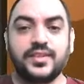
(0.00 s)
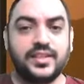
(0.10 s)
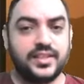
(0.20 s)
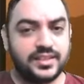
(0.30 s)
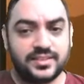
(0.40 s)

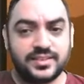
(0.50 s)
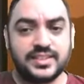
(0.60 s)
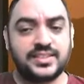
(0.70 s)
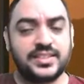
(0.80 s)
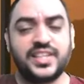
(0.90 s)

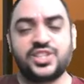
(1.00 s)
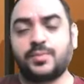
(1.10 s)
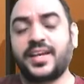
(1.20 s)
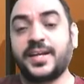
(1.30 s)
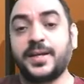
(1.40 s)
This is
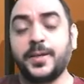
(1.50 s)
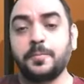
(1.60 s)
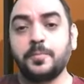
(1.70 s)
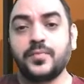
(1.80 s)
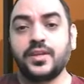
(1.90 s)
Chinmaya Hegde,
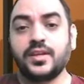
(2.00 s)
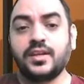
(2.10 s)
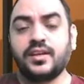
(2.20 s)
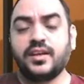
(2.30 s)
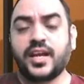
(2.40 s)

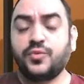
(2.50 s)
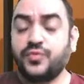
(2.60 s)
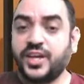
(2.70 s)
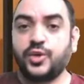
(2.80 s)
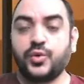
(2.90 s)
and
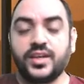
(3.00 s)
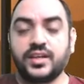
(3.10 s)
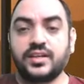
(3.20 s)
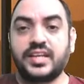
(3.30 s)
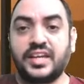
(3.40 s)
we are doing
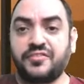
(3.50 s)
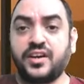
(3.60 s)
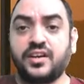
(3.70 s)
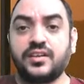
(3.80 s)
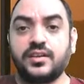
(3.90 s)
FR